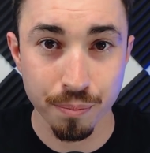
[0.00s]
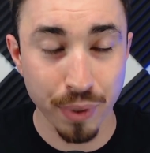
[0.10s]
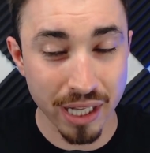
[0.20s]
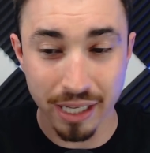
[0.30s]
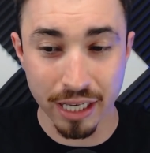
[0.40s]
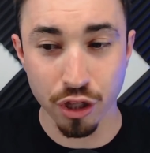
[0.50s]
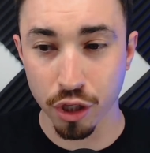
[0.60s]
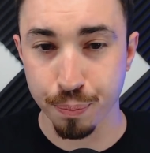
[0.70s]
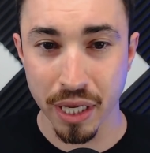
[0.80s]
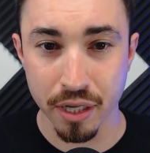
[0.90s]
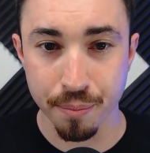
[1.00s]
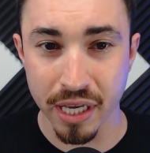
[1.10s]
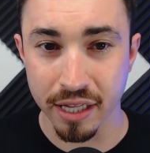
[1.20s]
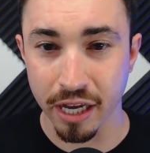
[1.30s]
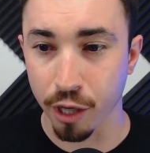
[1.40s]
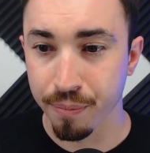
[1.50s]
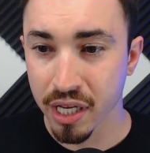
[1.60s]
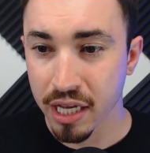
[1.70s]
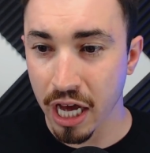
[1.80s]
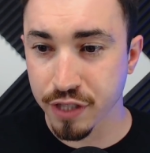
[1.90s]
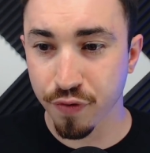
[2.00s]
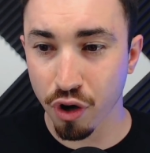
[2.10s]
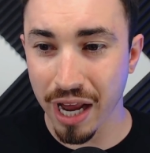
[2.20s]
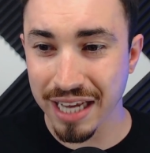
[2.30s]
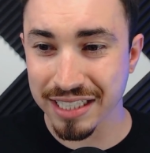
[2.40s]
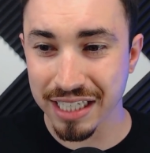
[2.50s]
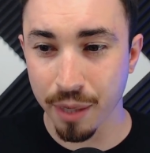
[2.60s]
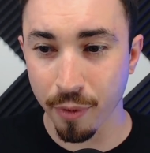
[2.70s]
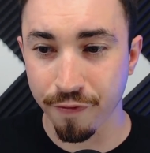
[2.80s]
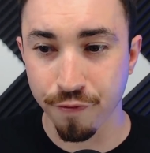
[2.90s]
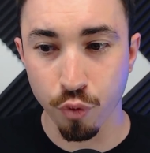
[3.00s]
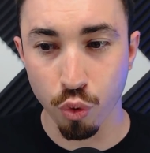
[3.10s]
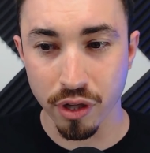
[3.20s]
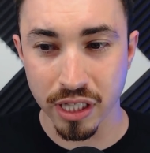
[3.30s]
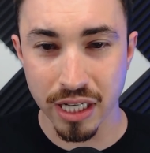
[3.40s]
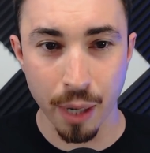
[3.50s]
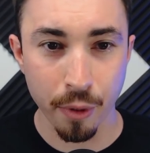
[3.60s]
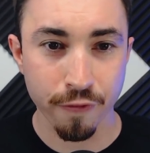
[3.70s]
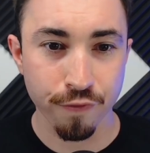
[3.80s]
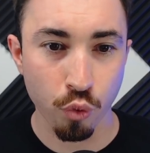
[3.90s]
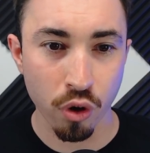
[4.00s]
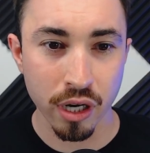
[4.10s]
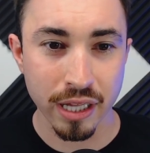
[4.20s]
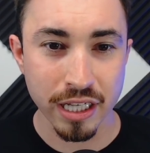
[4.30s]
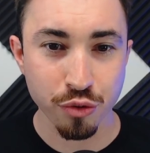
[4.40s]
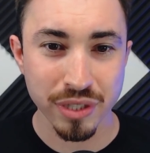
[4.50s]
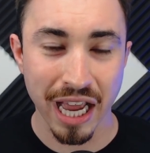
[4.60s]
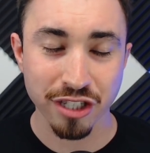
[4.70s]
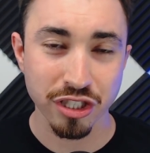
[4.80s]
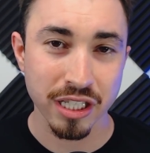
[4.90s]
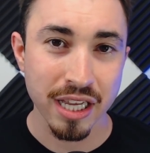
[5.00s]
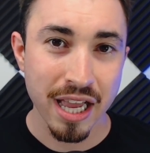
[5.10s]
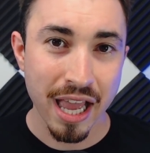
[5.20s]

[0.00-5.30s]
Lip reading: But he looked pinned to me there. As far as the number four, and this was actually